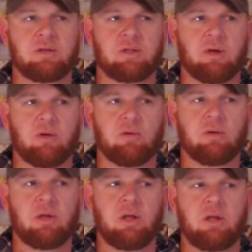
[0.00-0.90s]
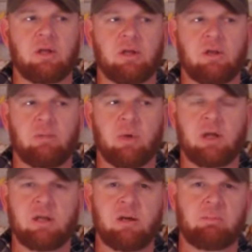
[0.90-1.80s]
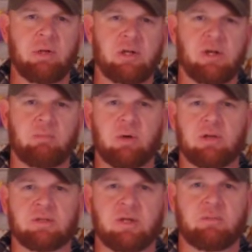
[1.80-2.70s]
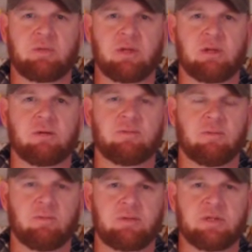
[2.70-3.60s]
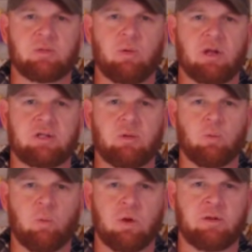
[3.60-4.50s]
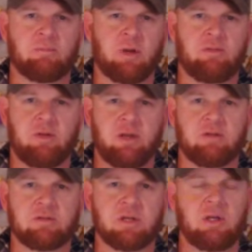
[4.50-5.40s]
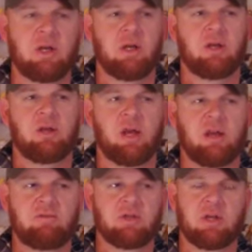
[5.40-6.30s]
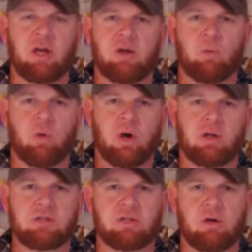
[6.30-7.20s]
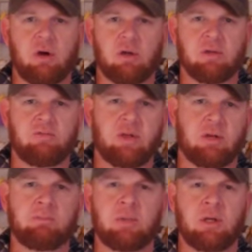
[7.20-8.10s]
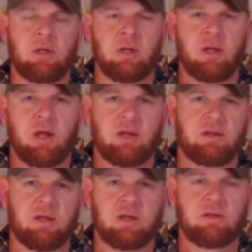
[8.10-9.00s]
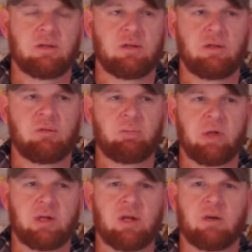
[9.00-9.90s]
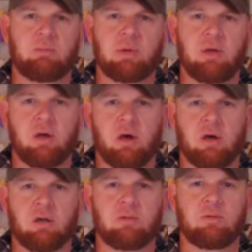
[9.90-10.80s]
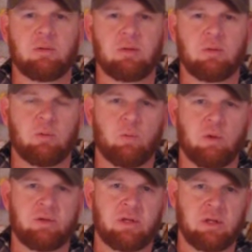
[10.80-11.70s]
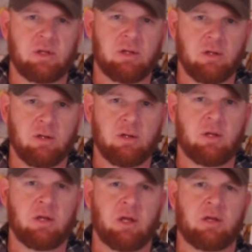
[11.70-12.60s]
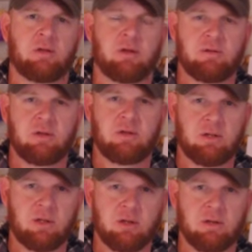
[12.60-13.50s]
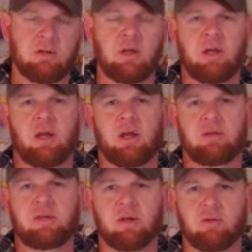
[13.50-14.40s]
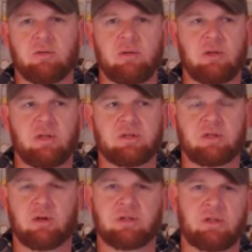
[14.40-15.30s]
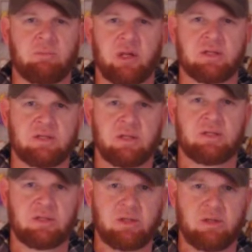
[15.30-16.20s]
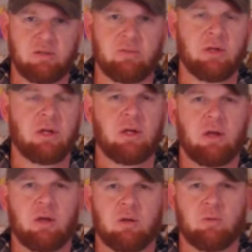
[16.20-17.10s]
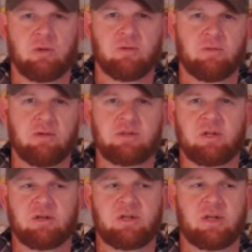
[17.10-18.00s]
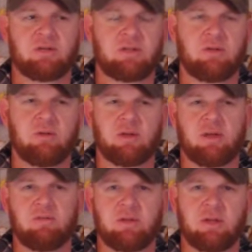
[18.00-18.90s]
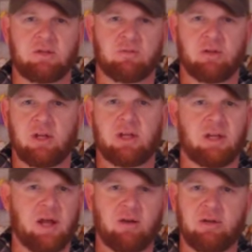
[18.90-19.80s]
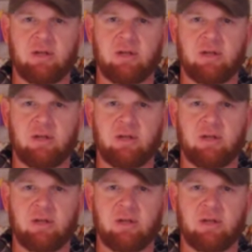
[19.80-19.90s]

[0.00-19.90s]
So you might not pick up on something from just watching one of my videos. You have to kind of watch all of them, and then you pick up on one thing here and another thing there until it starts to make sense to you. When you first start tattooing, everything's really cloudy.